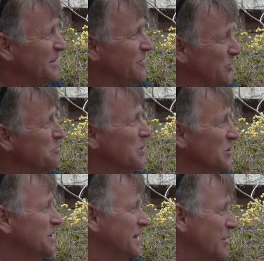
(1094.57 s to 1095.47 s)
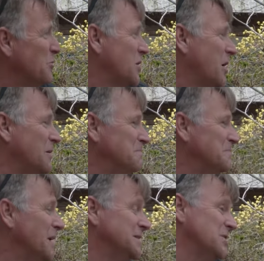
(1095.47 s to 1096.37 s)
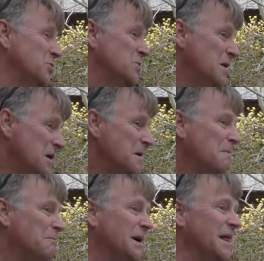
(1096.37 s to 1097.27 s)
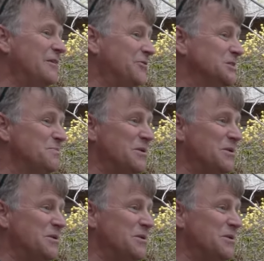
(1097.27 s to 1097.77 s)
if you build it, they will come. Sure. And so my life has